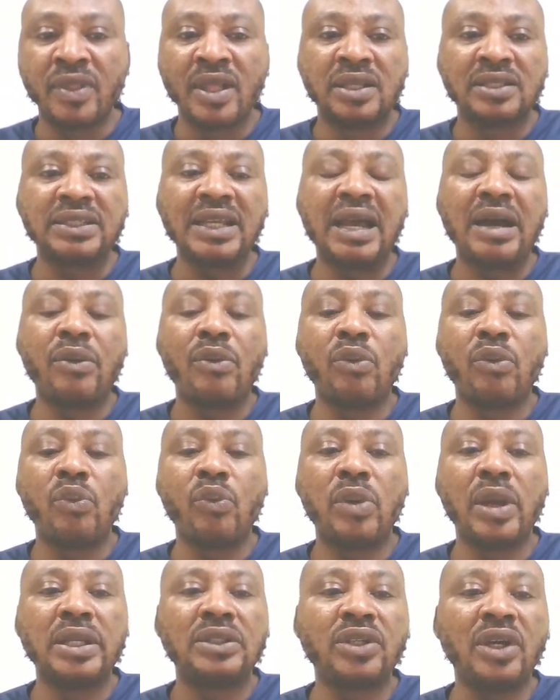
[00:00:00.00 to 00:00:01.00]
So
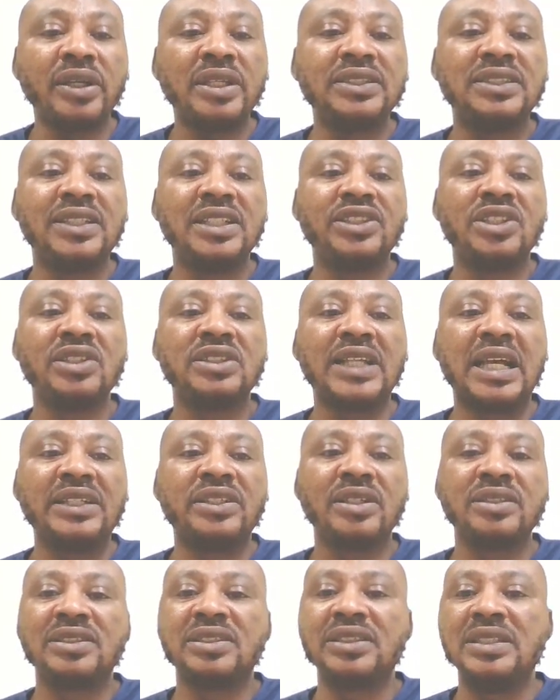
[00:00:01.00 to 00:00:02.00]
docking stations are
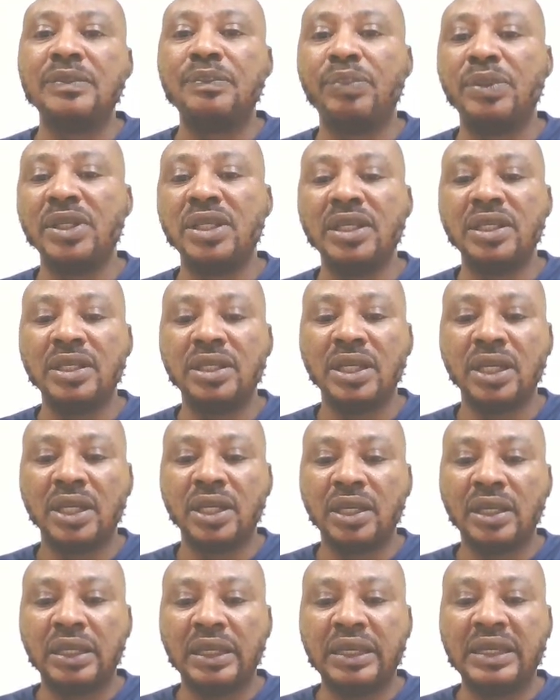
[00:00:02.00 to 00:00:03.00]
just simply
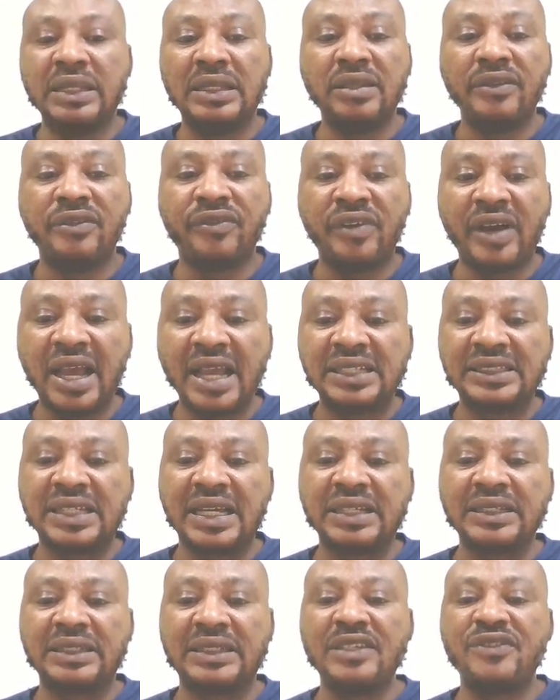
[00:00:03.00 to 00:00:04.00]
a device
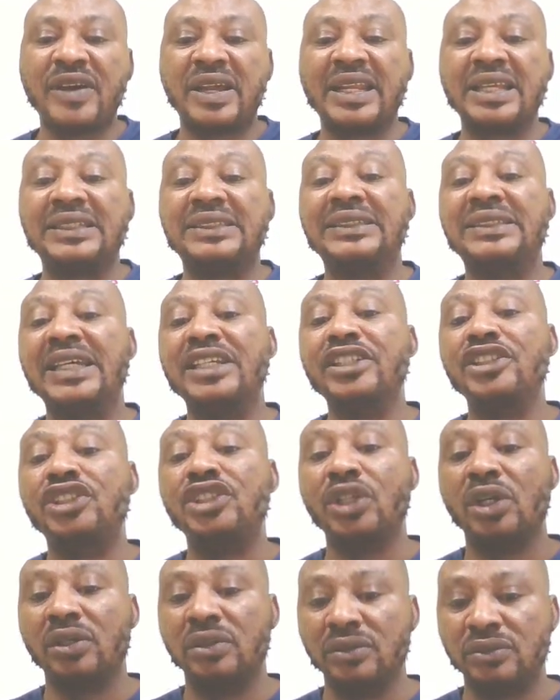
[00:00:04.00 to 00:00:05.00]
that give an
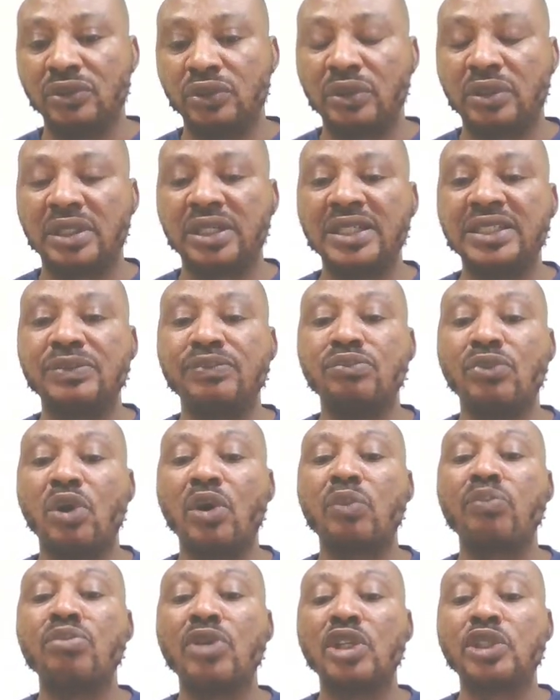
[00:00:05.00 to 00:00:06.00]
extension to create
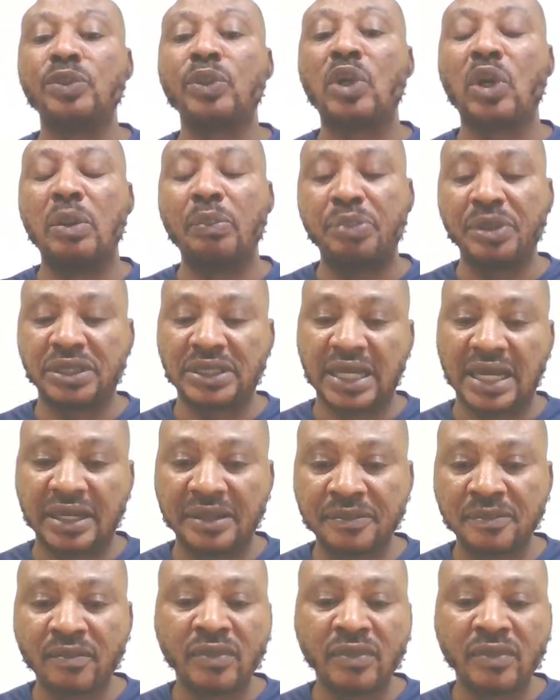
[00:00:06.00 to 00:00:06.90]
multiple computers.